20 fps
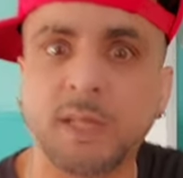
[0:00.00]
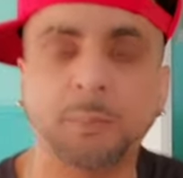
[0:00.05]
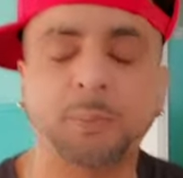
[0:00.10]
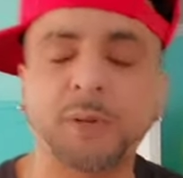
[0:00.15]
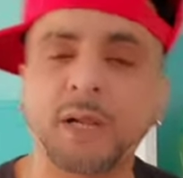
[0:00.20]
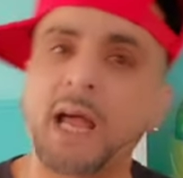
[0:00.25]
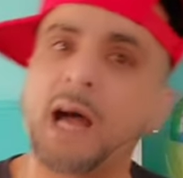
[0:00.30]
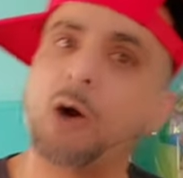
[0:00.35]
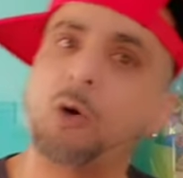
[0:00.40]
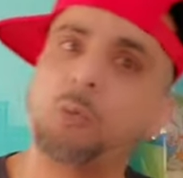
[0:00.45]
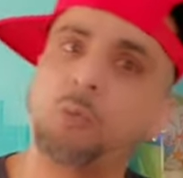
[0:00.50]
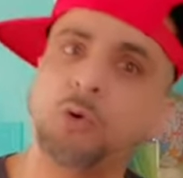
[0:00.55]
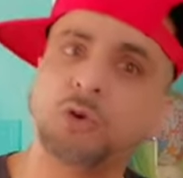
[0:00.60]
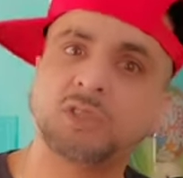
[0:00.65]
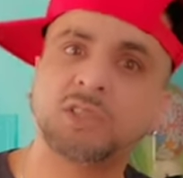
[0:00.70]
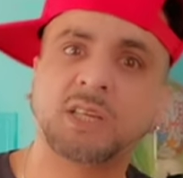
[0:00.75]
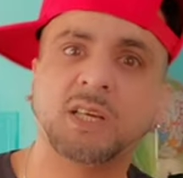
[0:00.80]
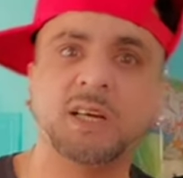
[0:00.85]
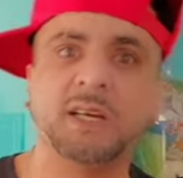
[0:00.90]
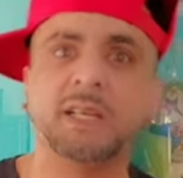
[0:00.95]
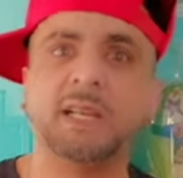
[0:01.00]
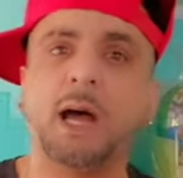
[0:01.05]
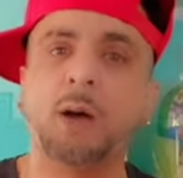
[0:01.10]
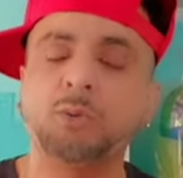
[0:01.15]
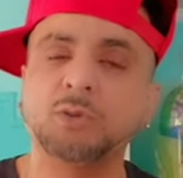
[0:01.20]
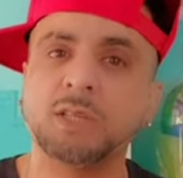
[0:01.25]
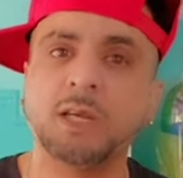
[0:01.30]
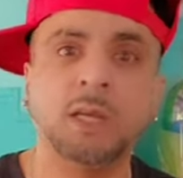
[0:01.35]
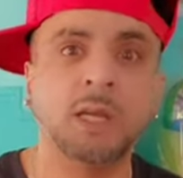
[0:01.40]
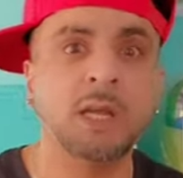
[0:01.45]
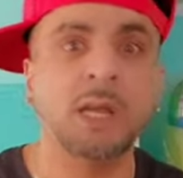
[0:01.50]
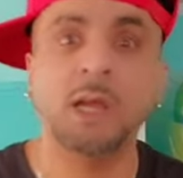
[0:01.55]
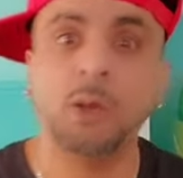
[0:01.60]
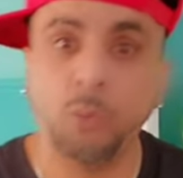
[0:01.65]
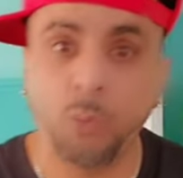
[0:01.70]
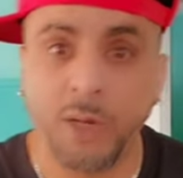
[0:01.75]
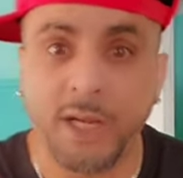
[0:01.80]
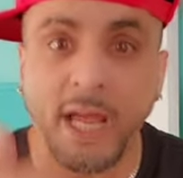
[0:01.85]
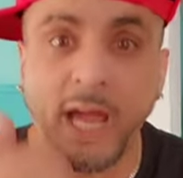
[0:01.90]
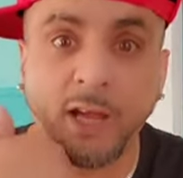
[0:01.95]
it, but I almost couldn't.
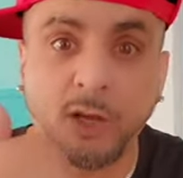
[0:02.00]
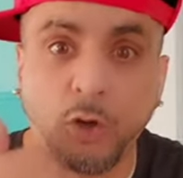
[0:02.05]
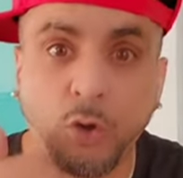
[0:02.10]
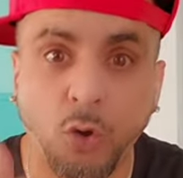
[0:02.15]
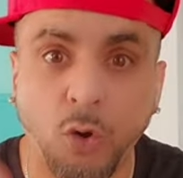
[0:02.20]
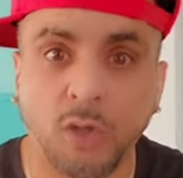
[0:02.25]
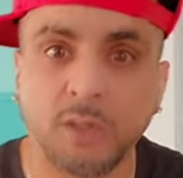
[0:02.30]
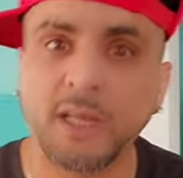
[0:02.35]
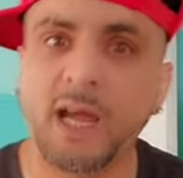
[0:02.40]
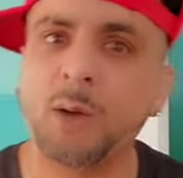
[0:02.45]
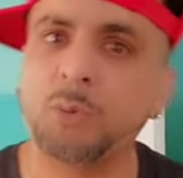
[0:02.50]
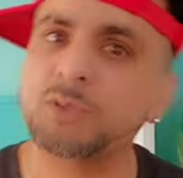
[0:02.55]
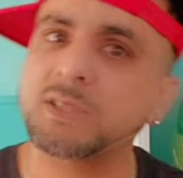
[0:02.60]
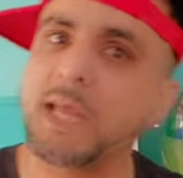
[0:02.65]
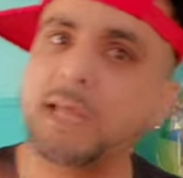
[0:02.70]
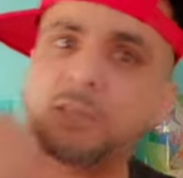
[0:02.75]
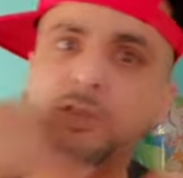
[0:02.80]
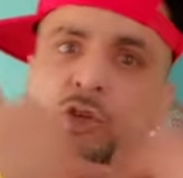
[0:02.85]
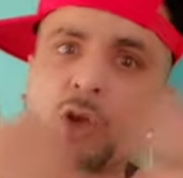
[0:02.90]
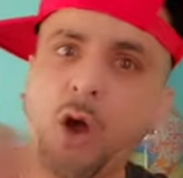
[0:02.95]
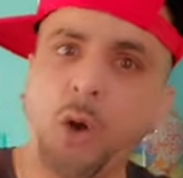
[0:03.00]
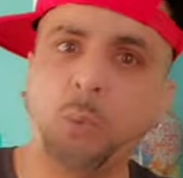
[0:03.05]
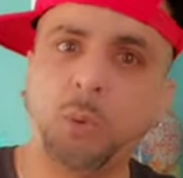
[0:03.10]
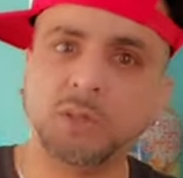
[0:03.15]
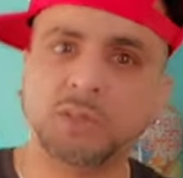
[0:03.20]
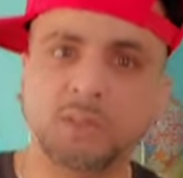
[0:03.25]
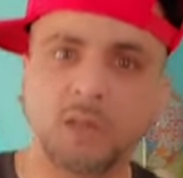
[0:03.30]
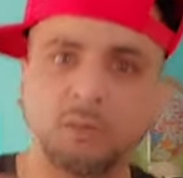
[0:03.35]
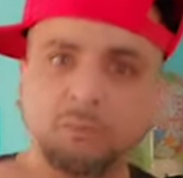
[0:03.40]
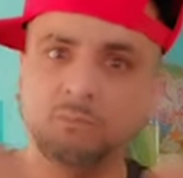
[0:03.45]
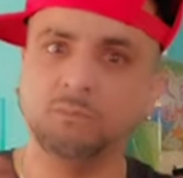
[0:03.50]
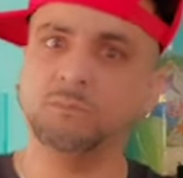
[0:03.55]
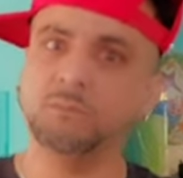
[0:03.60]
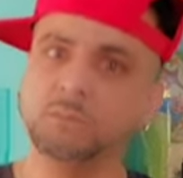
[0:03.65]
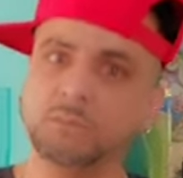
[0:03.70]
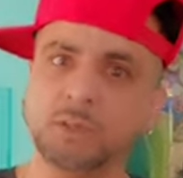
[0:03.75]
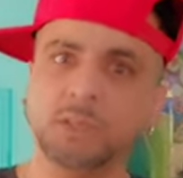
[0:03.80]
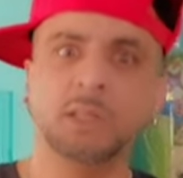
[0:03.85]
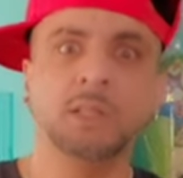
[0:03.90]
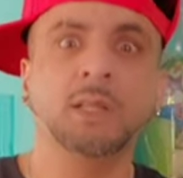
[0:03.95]
When I called, I was like, yo, what
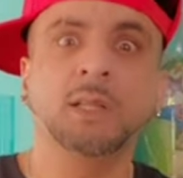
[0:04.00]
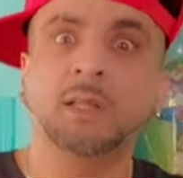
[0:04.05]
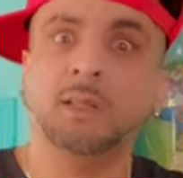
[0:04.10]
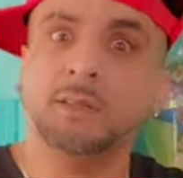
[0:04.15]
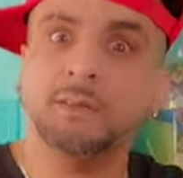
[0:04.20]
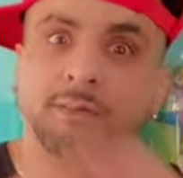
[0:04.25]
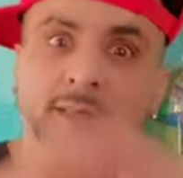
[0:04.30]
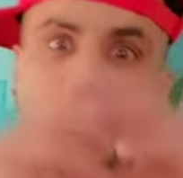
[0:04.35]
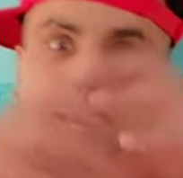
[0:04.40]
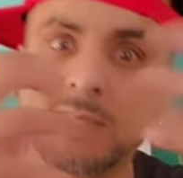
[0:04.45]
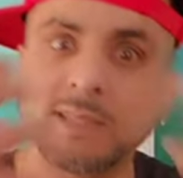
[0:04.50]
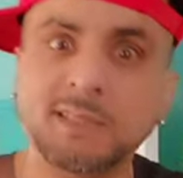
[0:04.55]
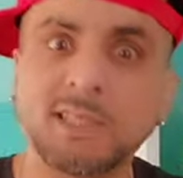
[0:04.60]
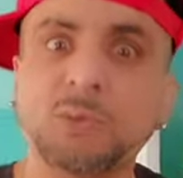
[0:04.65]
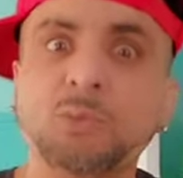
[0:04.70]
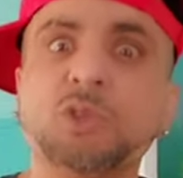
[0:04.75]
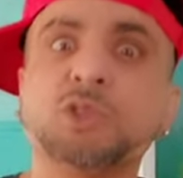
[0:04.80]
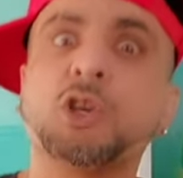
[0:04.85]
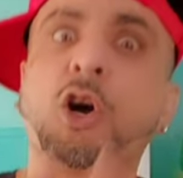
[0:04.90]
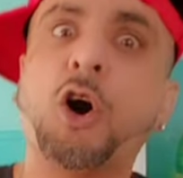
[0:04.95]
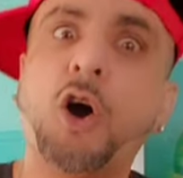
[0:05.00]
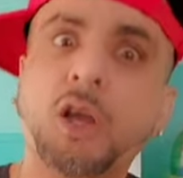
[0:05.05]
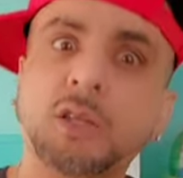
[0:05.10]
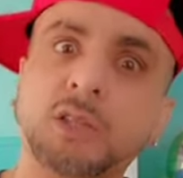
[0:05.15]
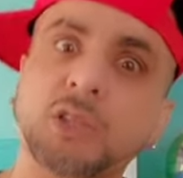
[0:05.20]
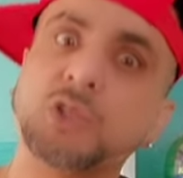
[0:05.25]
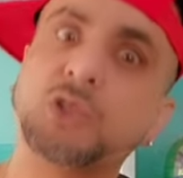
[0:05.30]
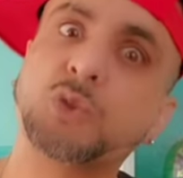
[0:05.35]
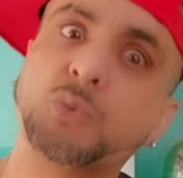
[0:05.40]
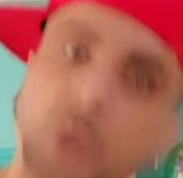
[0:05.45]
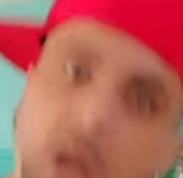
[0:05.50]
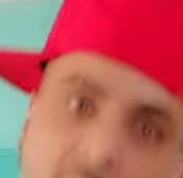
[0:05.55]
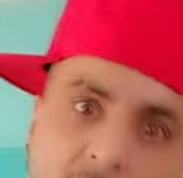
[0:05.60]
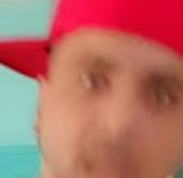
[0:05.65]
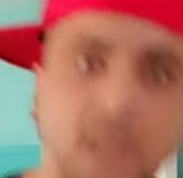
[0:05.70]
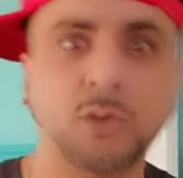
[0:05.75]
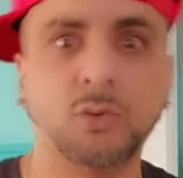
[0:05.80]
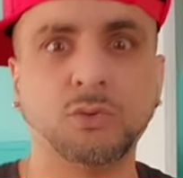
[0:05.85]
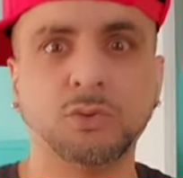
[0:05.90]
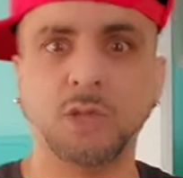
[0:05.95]
the? That shit was hard to
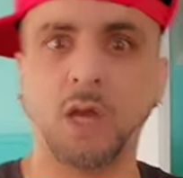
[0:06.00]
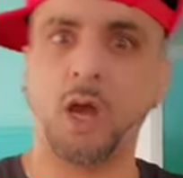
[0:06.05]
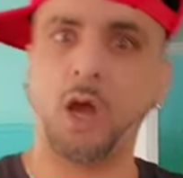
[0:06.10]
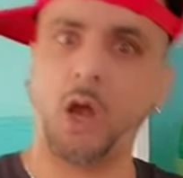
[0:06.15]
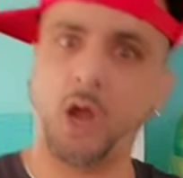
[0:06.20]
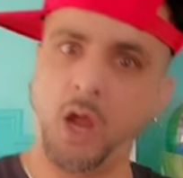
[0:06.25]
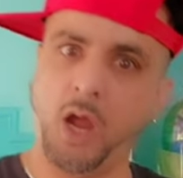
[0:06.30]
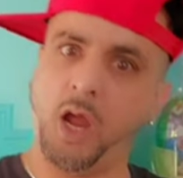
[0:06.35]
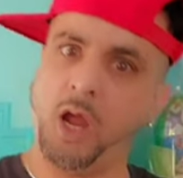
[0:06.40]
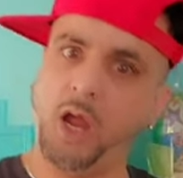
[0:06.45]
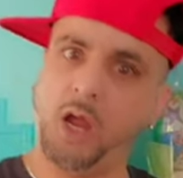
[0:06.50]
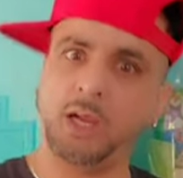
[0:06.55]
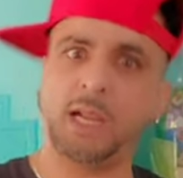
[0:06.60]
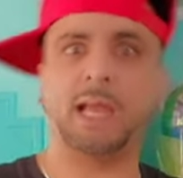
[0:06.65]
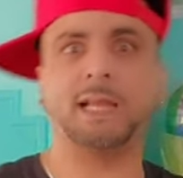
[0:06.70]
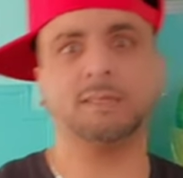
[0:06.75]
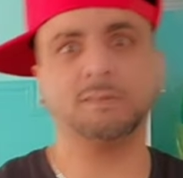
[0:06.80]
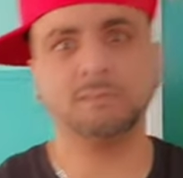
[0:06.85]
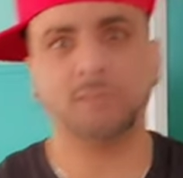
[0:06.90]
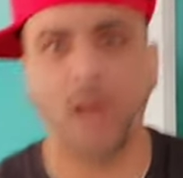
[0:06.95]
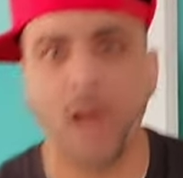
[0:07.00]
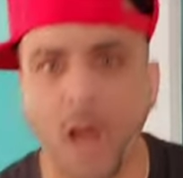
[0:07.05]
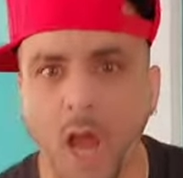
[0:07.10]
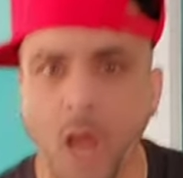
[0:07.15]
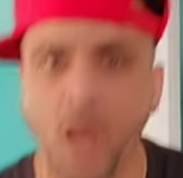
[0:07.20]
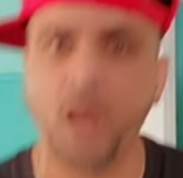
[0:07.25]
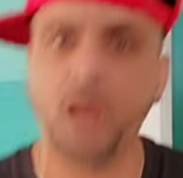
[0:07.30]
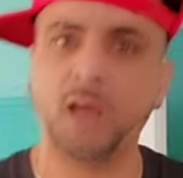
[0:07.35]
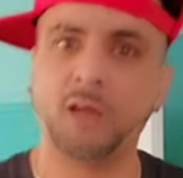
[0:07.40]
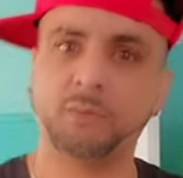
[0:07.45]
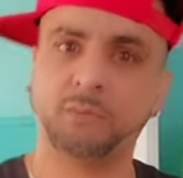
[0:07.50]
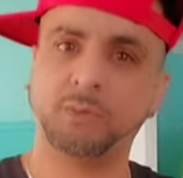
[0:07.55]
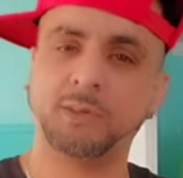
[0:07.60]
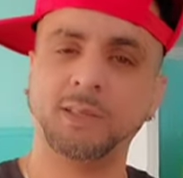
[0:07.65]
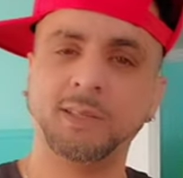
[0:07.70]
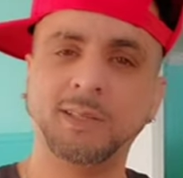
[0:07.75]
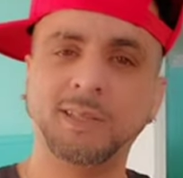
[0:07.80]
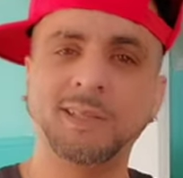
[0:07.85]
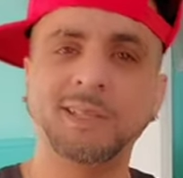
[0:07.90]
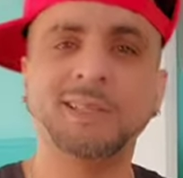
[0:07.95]
swallow. You heard? Like, damn.
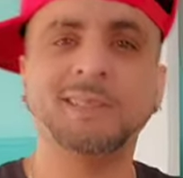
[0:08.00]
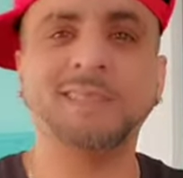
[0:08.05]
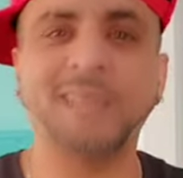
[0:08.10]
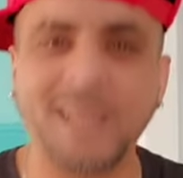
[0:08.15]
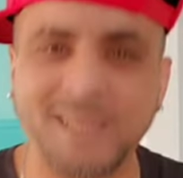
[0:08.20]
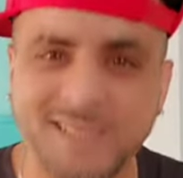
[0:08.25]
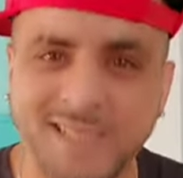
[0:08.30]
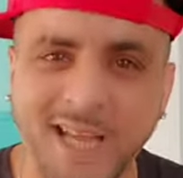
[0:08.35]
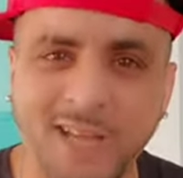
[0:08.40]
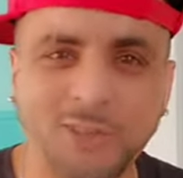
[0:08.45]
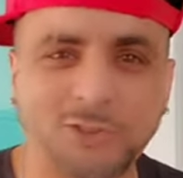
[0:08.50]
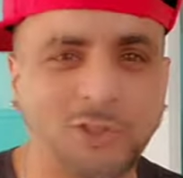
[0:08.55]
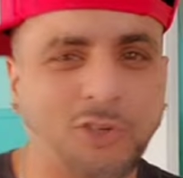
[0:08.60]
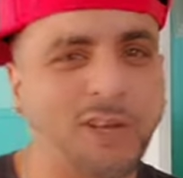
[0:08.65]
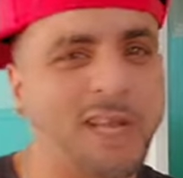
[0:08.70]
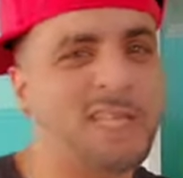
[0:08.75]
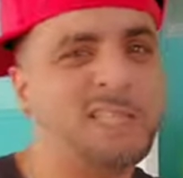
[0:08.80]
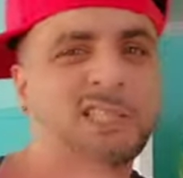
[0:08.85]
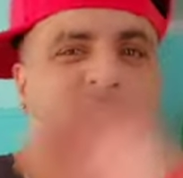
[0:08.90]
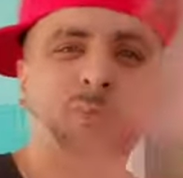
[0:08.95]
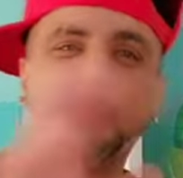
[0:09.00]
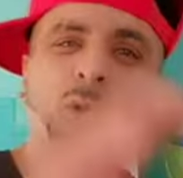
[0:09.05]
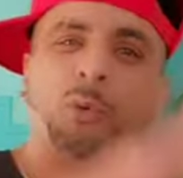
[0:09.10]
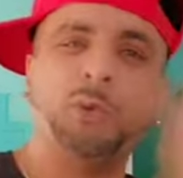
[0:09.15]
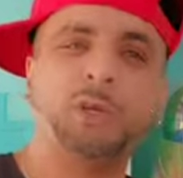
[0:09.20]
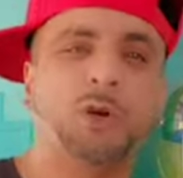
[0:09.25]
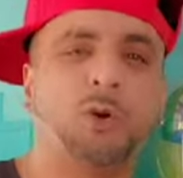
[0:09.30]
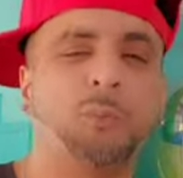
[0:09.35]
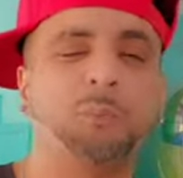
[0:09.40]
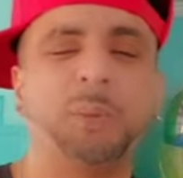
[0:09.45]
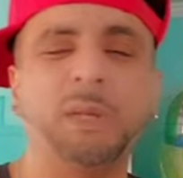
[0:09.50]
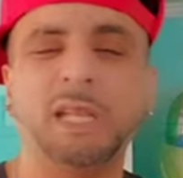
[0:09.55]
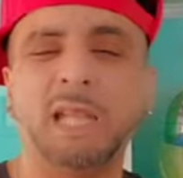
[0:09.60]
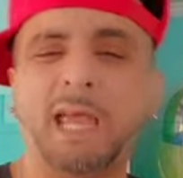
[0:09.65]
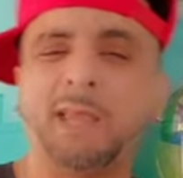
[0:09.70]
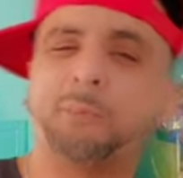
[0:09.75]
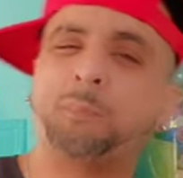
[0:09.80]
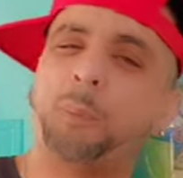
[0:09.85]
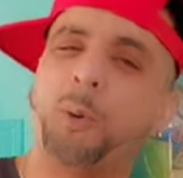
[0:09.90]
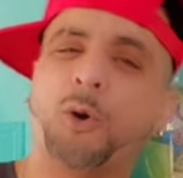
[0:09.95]
That sounds crazy, but we don't be
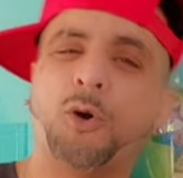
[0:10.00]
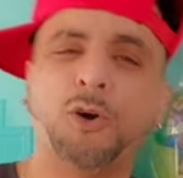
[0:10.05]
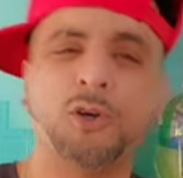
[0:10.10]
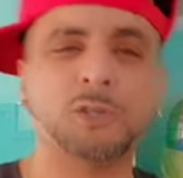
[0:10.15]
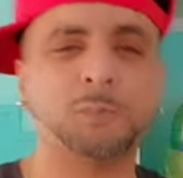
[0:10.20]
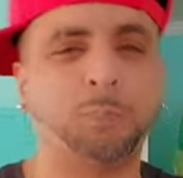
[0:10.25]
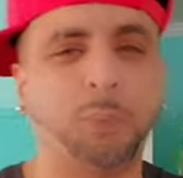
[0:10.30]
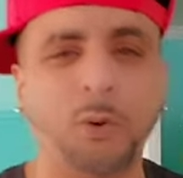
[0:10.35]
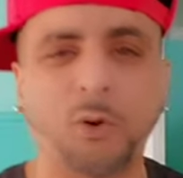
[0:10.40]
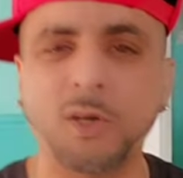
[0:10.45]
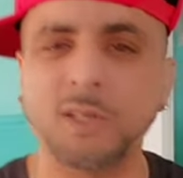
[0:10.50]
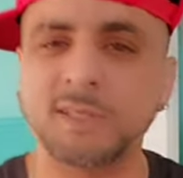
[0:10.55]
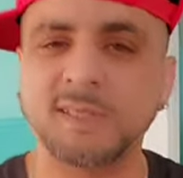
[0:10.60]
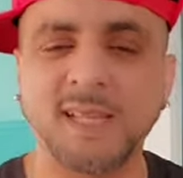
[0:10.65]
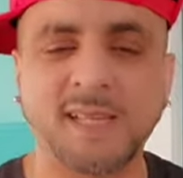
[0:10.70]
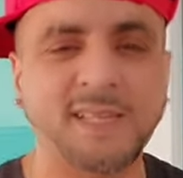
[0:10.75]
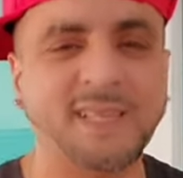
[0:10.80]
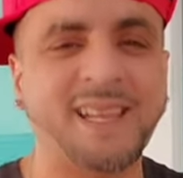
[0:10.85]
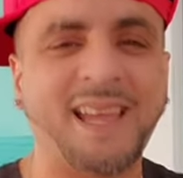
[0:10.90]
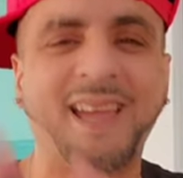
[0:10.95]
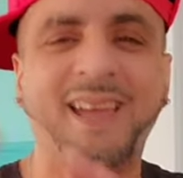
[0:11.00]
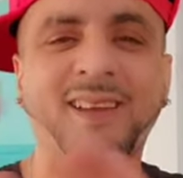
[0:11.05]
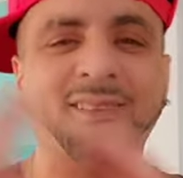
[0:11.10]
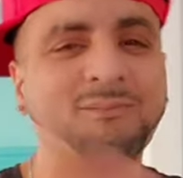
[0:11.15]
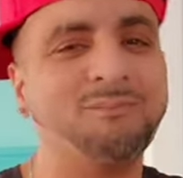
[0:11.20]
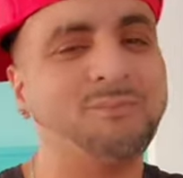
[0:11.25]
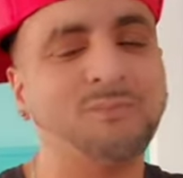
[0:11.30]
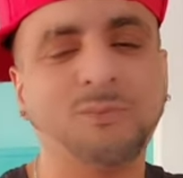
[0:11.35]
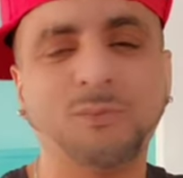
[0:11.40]
like, pause, none of that.